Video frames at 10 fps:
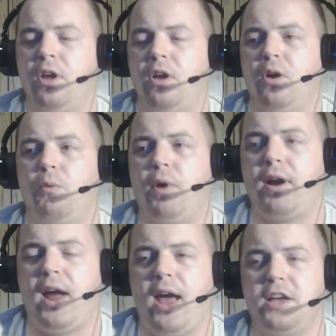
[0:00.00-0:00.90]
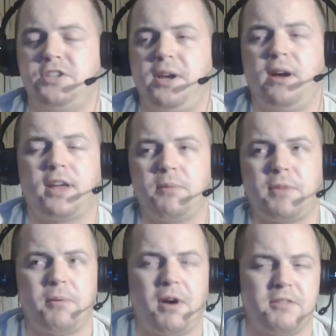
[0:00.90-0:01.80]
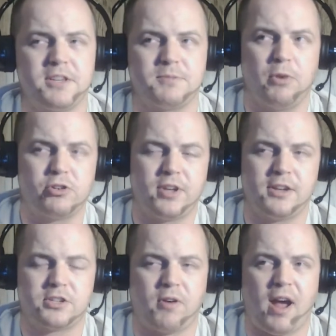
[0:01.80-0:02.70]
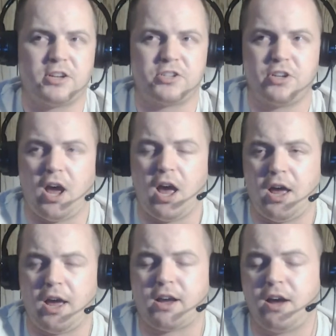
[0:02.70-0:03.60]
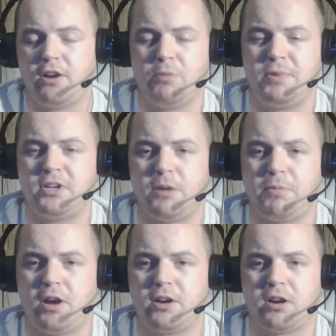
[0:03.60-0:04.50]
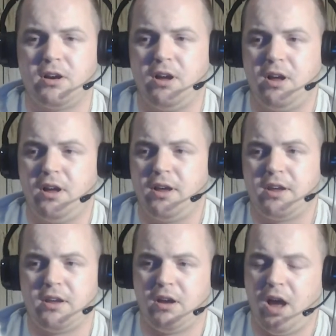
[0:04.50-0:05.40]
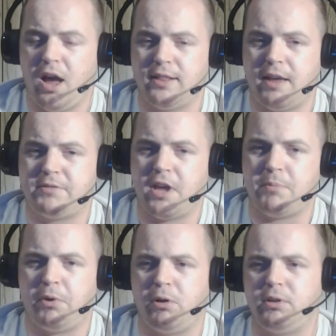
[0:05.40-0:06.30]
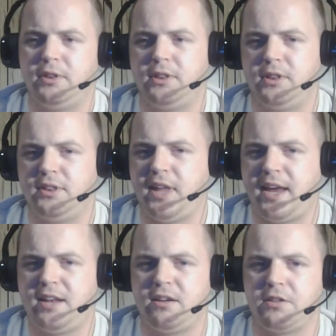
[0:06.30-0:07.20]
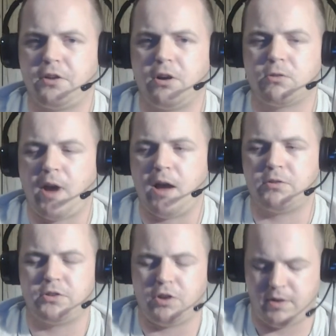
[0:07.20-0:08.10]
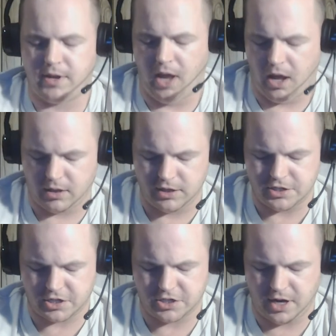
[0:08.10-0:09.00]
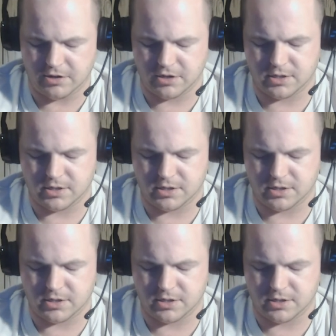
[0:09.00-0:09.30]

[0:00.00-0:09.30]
Whereas Jeon Kim came out of this mostly unscratched. A cut opened up on her left temple late in the third round during the clinch exchanges.